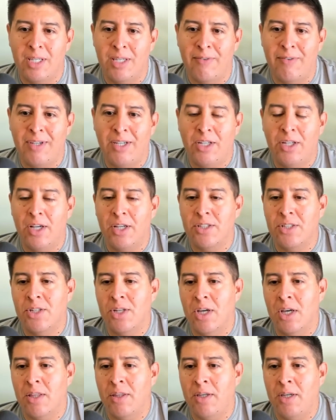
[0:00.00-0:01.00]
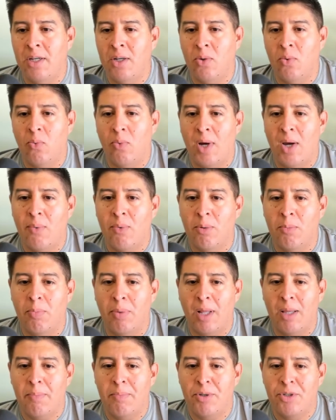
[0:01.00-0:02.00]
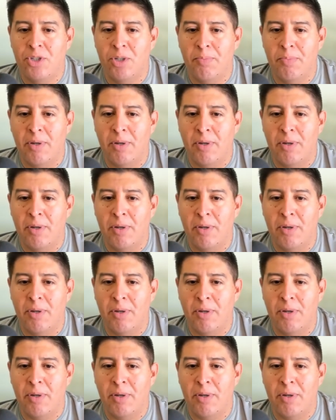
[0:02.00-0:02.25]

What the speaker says: If he does nothing, white will play bishop